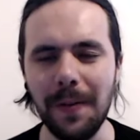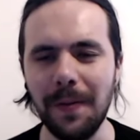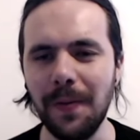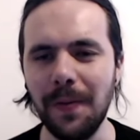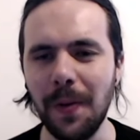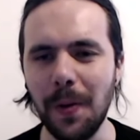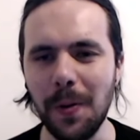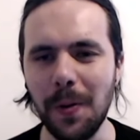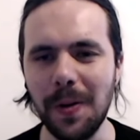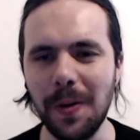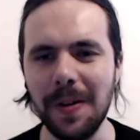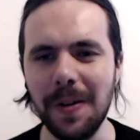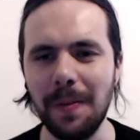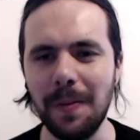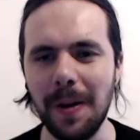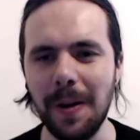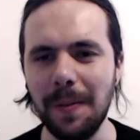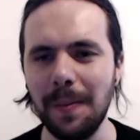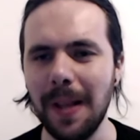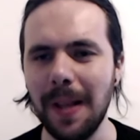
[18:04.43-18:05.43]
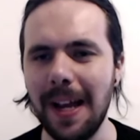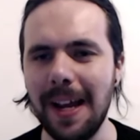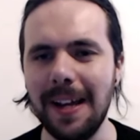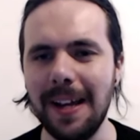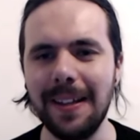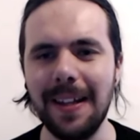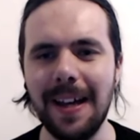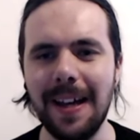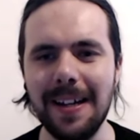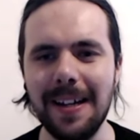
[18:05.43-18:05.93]
forward, one
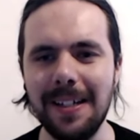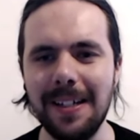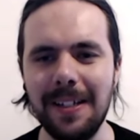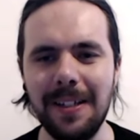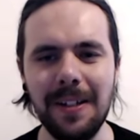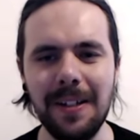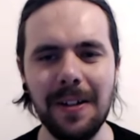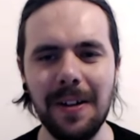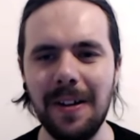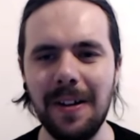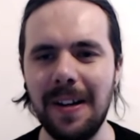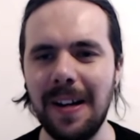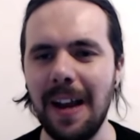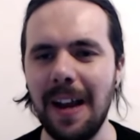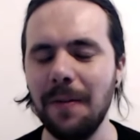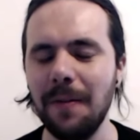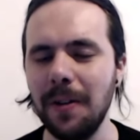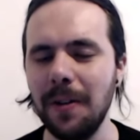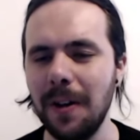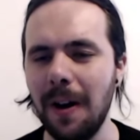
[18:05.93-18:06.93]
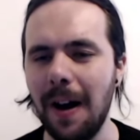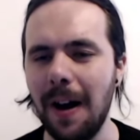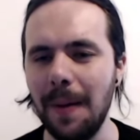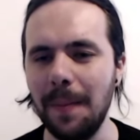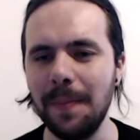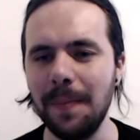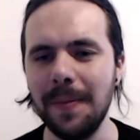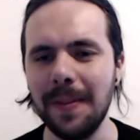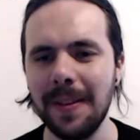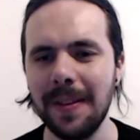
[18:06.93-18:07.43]
player that, you know, every
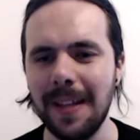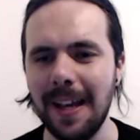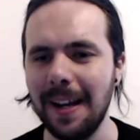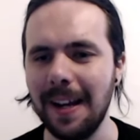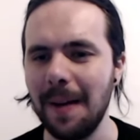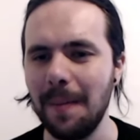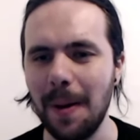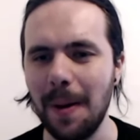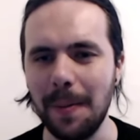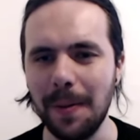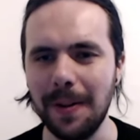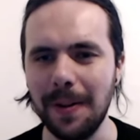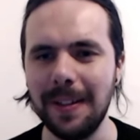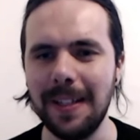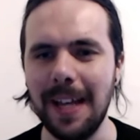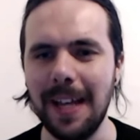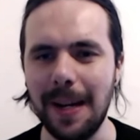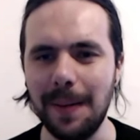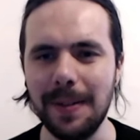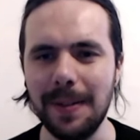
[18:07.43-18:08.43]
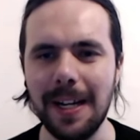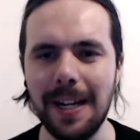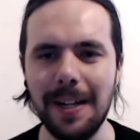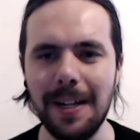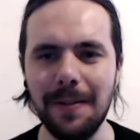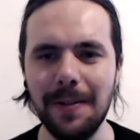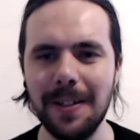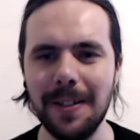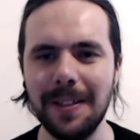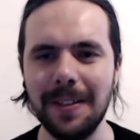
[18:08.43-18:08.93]
time they come up on a team sheet,
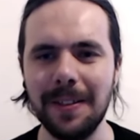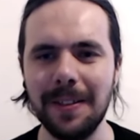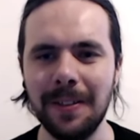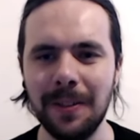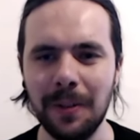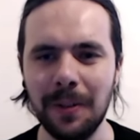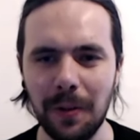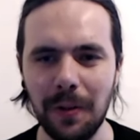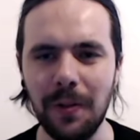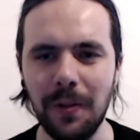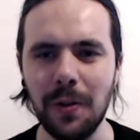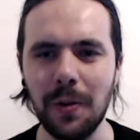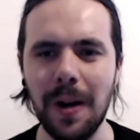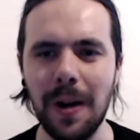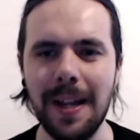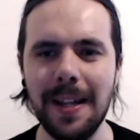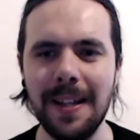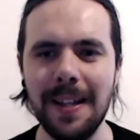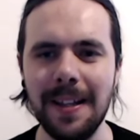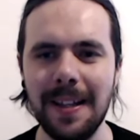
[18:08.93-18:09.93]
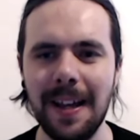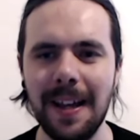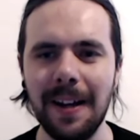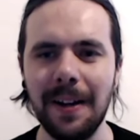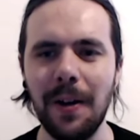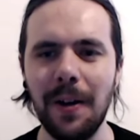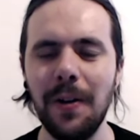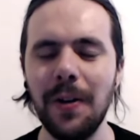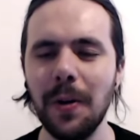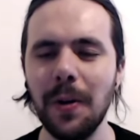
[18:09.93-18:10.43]
you would just sort of dread that
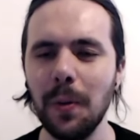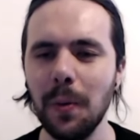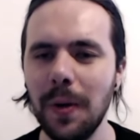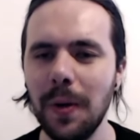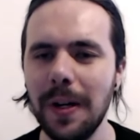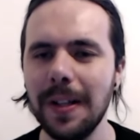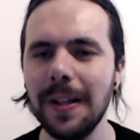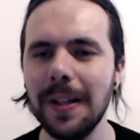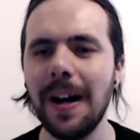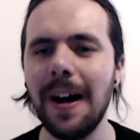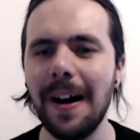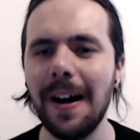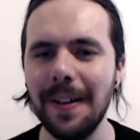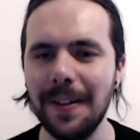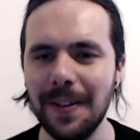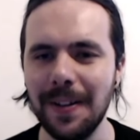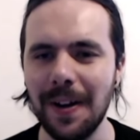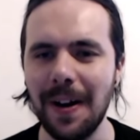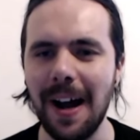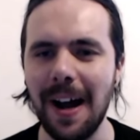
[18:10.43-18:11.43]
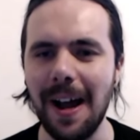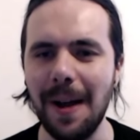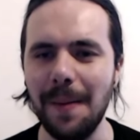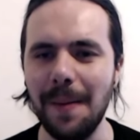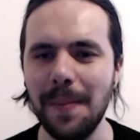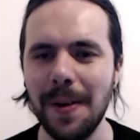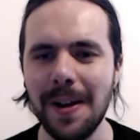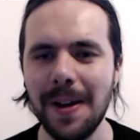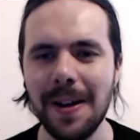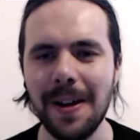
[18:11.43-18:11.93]
go through a real hard
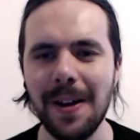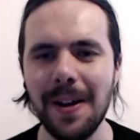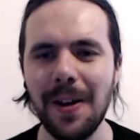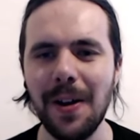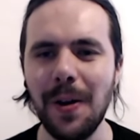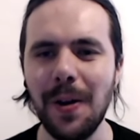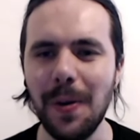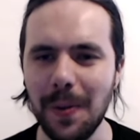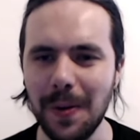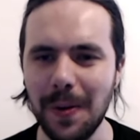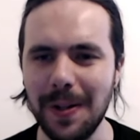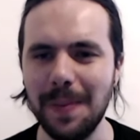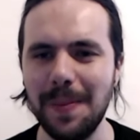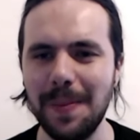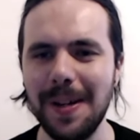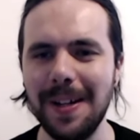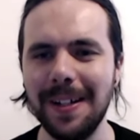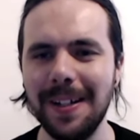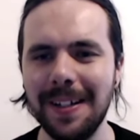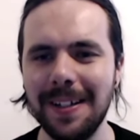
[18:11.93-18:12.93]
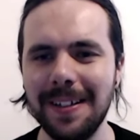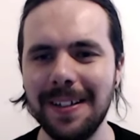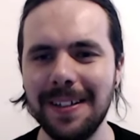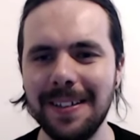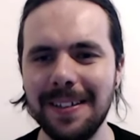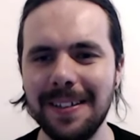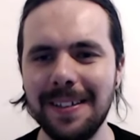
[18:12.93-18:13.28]
time, who would you pick?